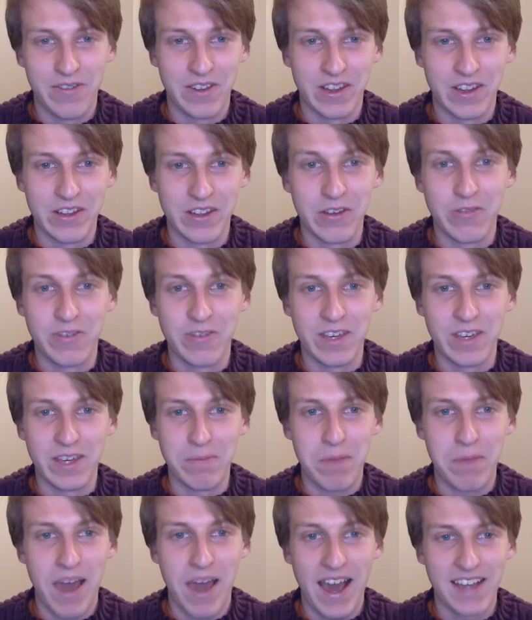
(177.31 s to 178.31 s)
and Luffy
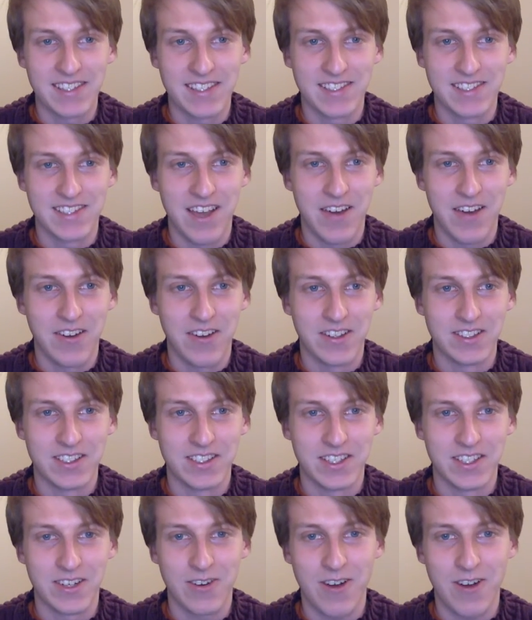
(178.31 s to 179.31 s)
passes out
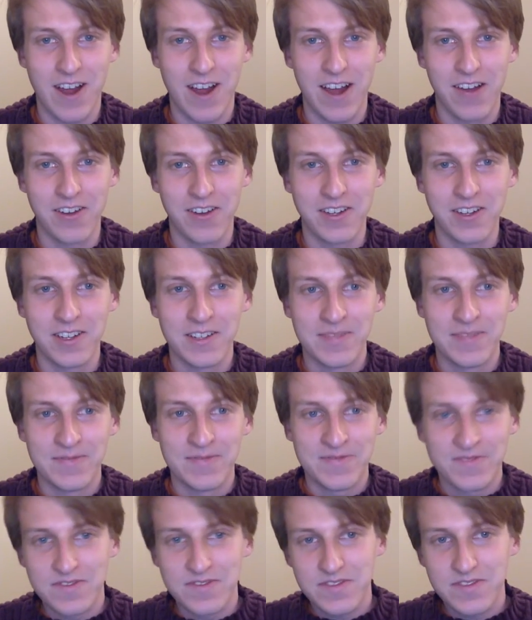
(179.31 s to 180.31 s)
onto the ground.
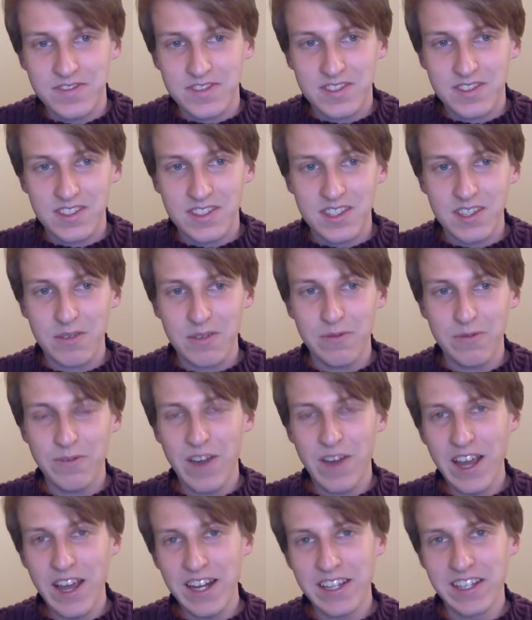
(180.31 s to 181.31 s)

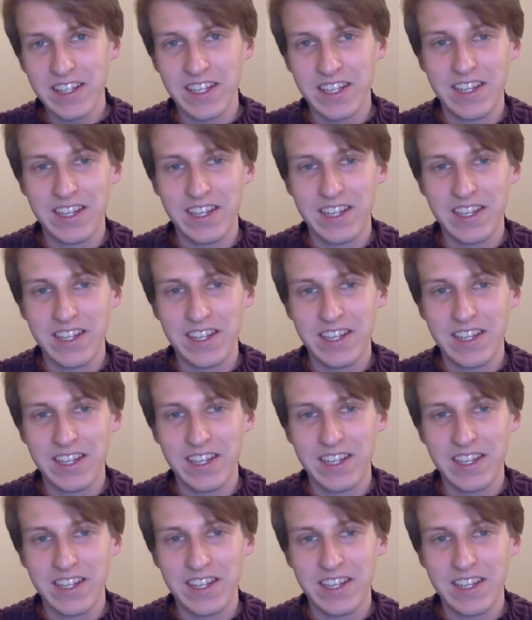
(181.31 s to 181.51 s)
Finally,